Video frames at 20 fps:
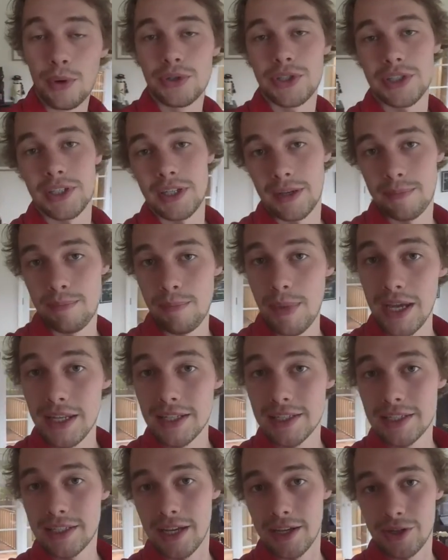Most like
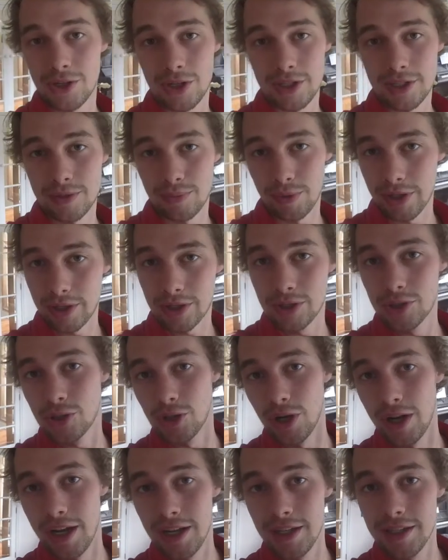main stations for
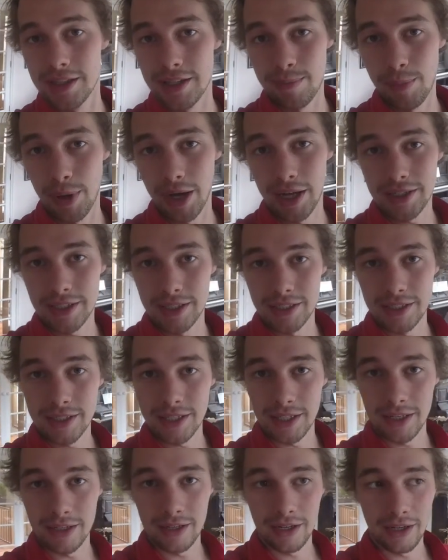like trains and
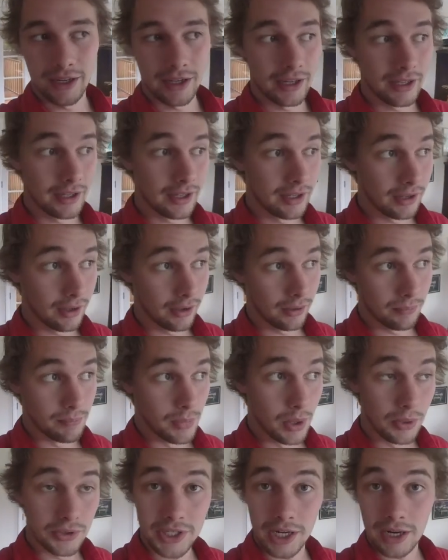buses and uh,
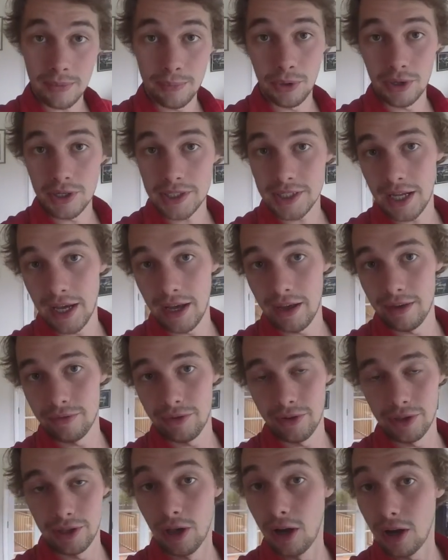most airports
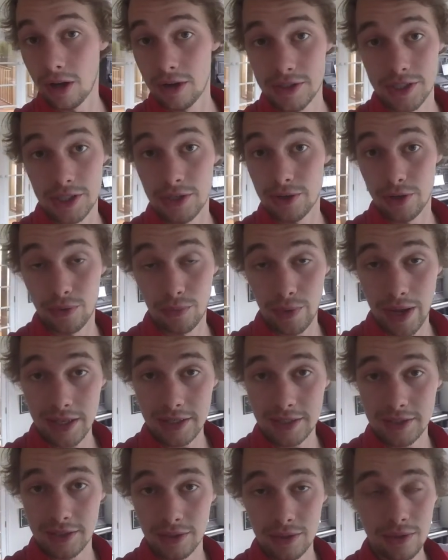have lockers that you can
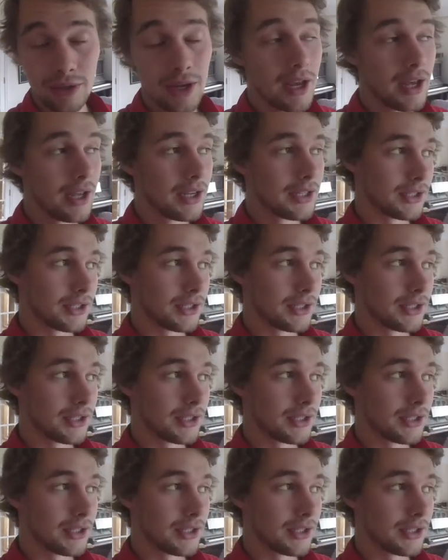rent too.